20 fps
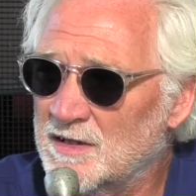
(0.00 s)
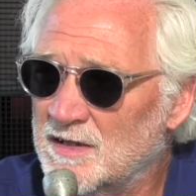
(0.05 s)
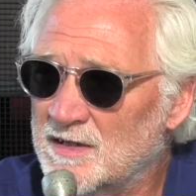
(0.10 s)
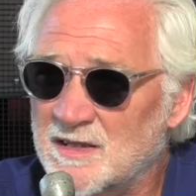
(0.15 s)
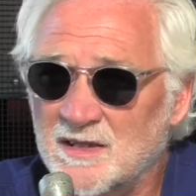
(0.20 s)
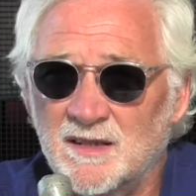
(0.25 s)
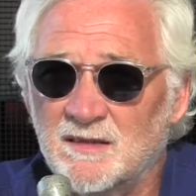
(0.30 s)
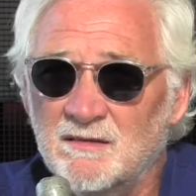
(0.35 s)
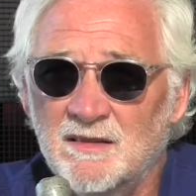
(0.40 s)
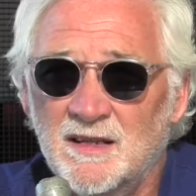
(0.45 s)
And I
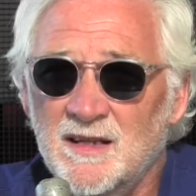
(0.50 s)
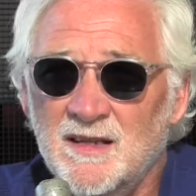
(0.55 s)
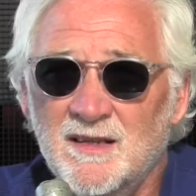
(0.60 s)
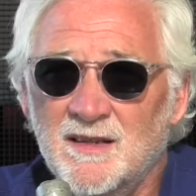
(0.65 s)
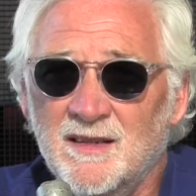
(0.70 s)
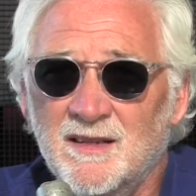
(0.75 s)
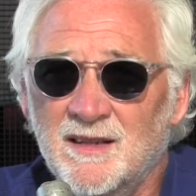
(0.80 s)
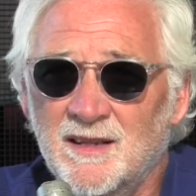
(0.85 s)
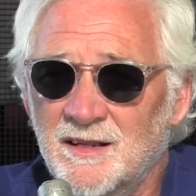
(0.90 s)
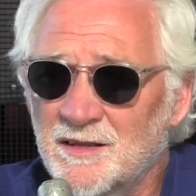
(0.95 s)
said,
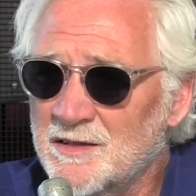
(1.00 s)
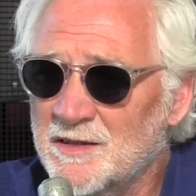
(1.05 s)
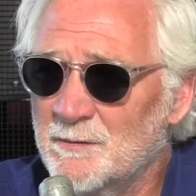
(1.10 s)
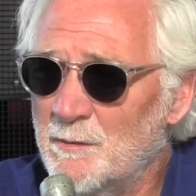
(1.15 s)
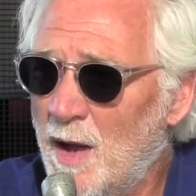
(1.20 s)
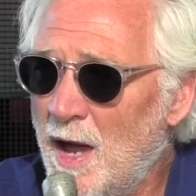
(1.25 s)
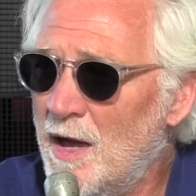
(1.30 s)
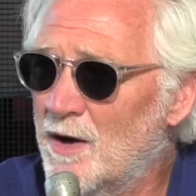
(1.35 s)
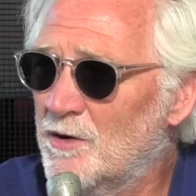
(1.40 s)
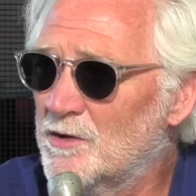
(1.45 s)
It doesn't
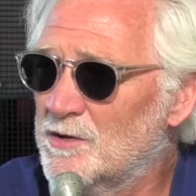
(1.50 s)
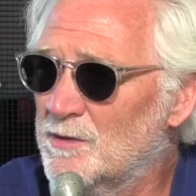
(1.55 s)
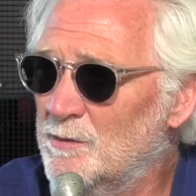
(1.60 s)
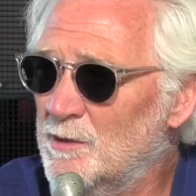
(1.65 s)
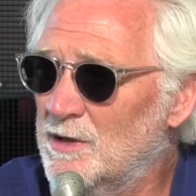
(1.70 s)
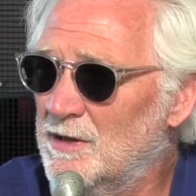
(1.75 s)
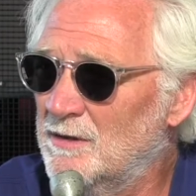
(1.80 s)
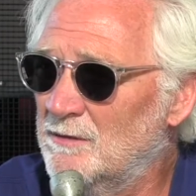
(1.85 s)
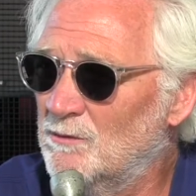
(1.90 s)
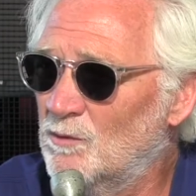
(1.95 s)
matter to
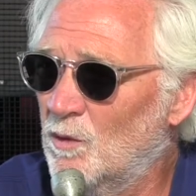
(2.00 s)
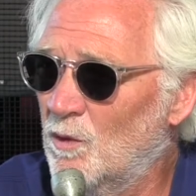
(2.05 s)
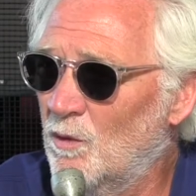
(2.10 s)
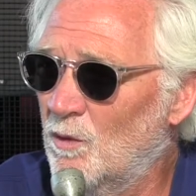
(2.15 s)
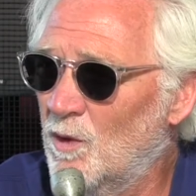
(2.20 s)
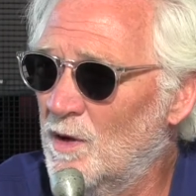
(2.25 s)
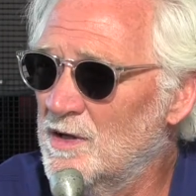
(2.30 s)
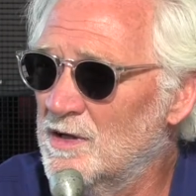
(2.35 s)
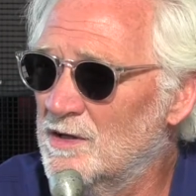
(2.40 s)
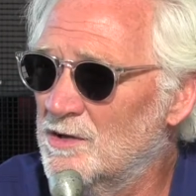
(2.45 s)
me
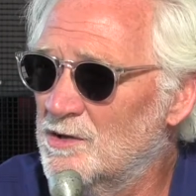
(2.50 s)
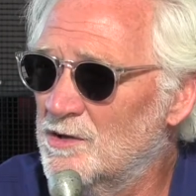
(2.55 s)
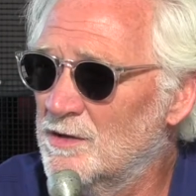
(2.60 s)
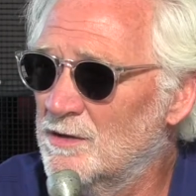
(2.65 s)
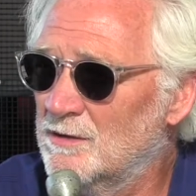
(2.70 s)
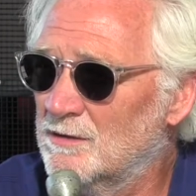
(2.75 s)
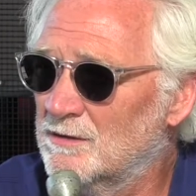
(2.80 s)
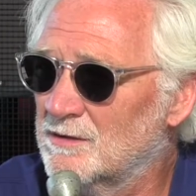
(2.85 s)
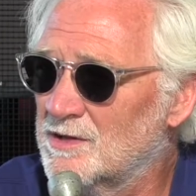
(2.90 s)
what you do.